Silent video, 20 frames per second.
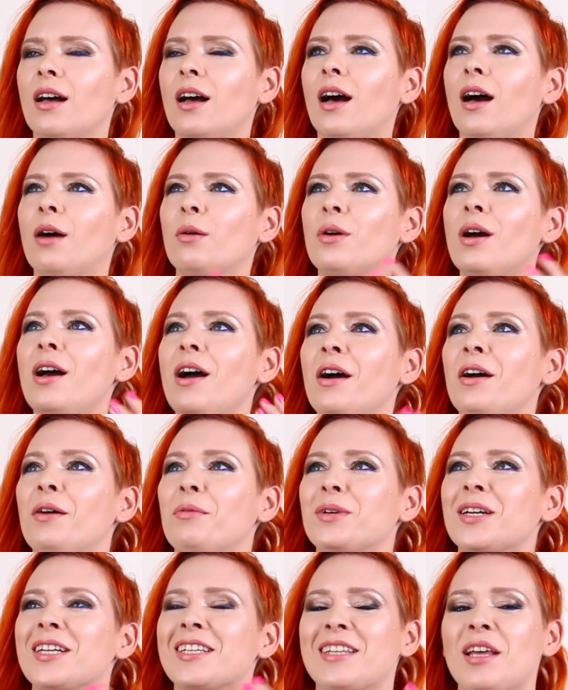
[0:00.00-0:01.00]
I
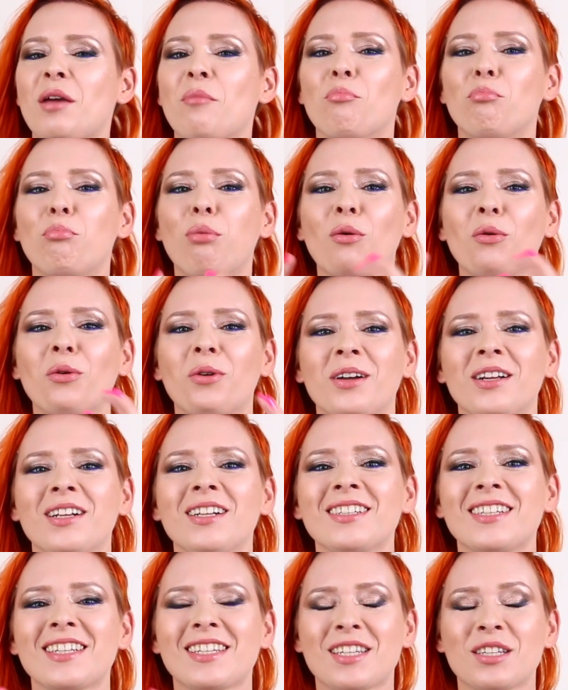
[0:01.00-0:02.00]
want to say
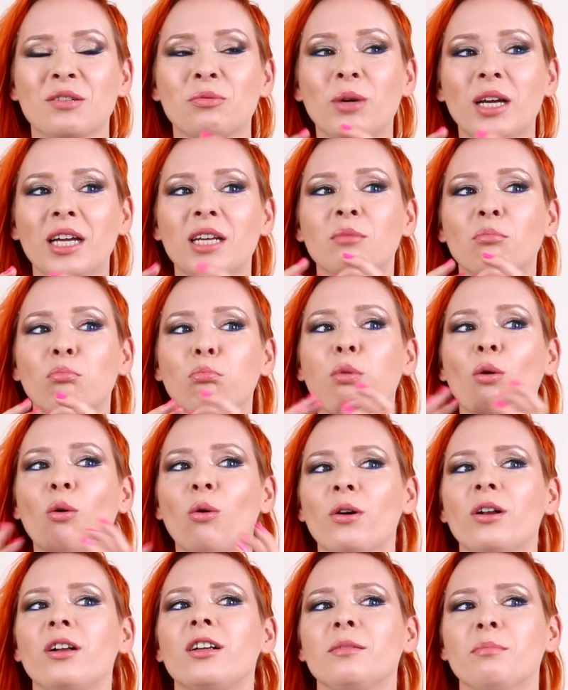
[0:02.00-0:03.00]
boiled, sweet
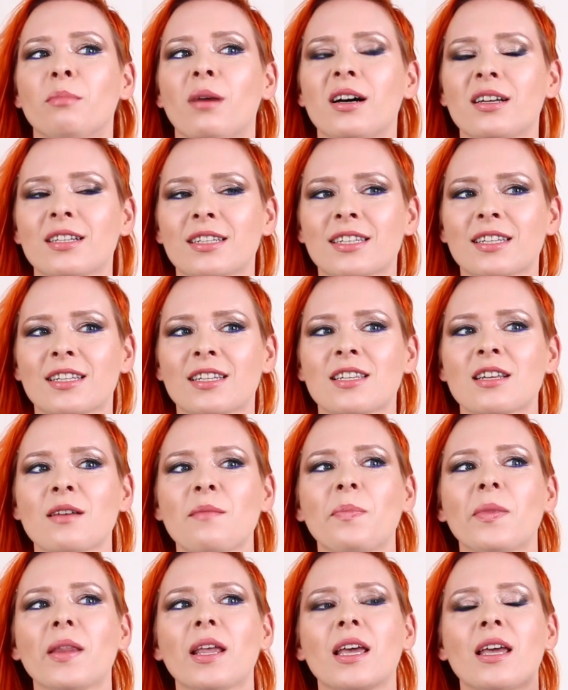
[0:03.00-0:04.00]
boiled musks.
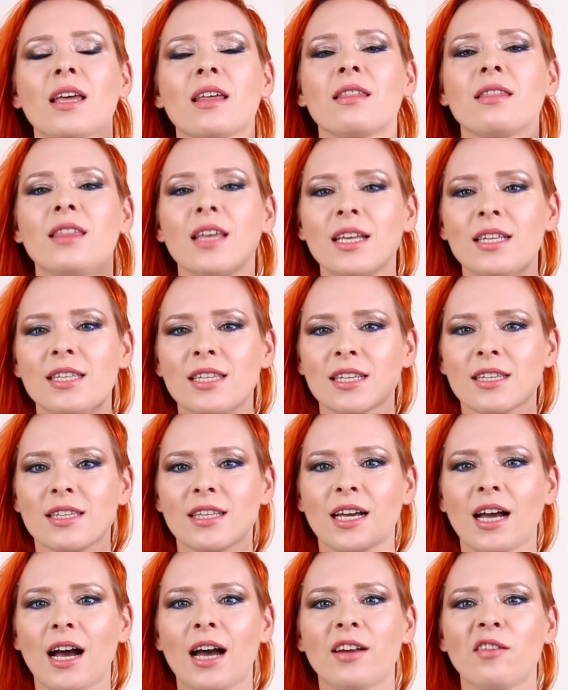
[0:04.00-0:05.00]
This is
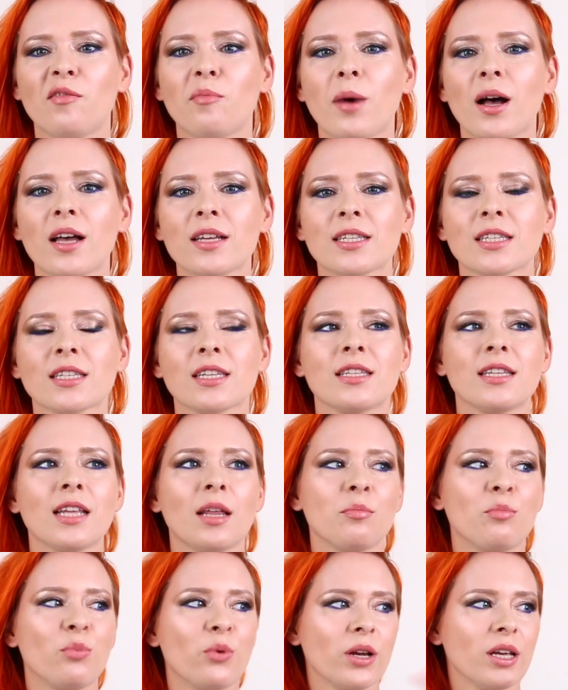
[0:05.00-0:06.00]
the kind of musks
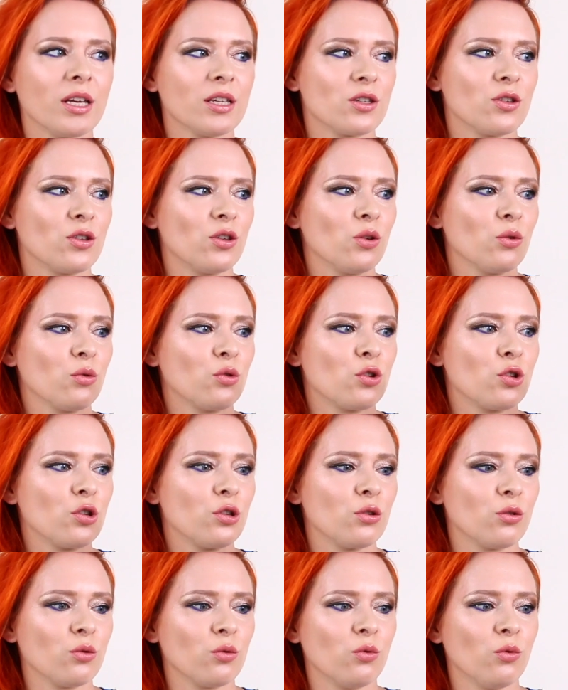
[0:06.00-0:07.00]
that brings you
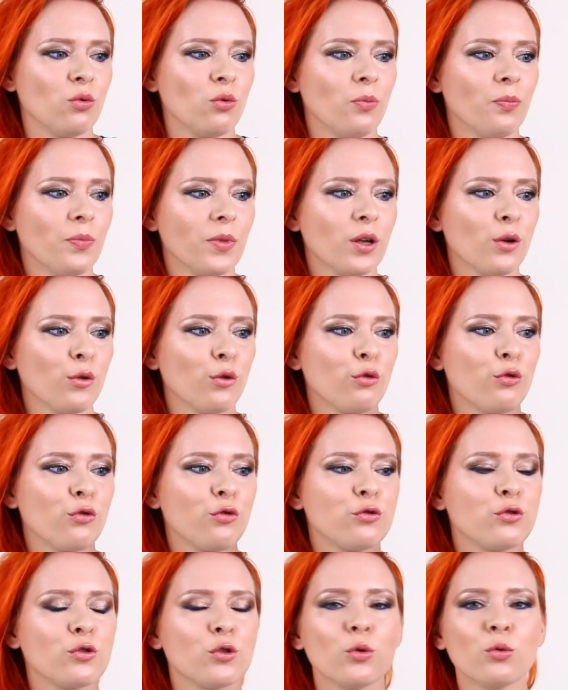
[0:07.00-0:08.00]
to
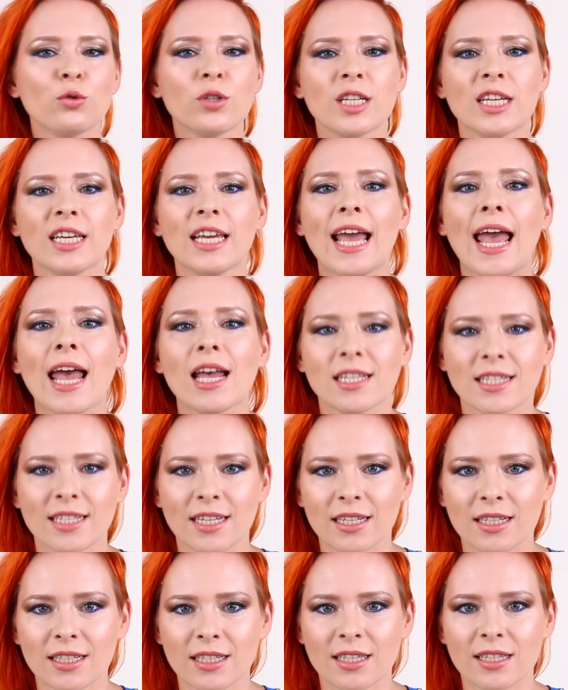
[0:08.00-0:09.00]
fruity
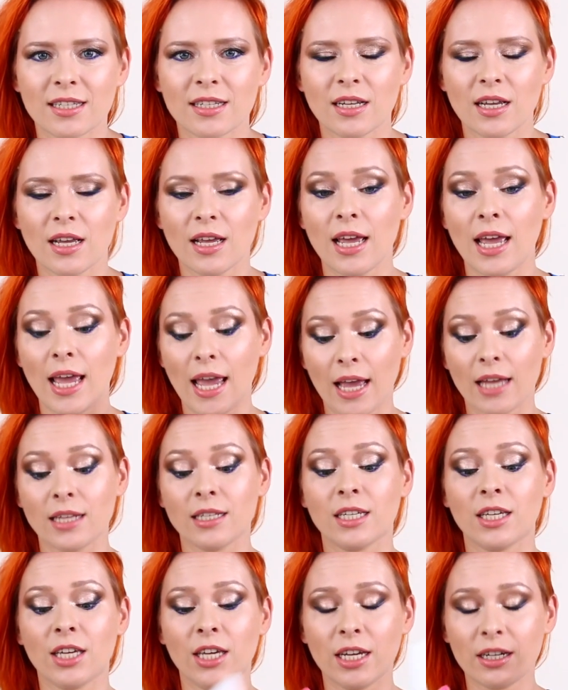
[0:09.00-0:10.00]
acids. And
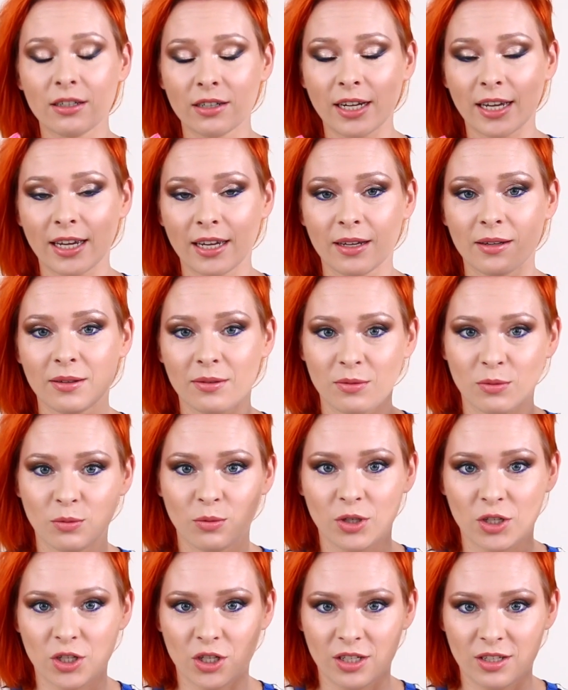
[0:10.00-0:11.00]
Kirche,
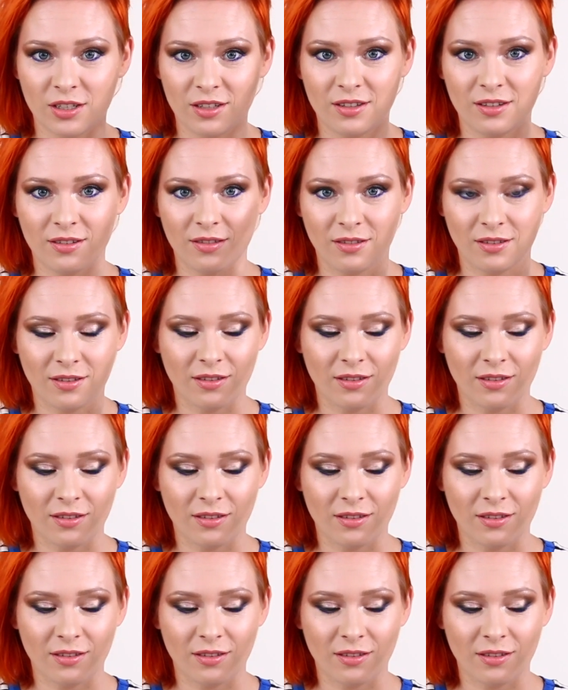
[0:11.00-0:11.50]
which is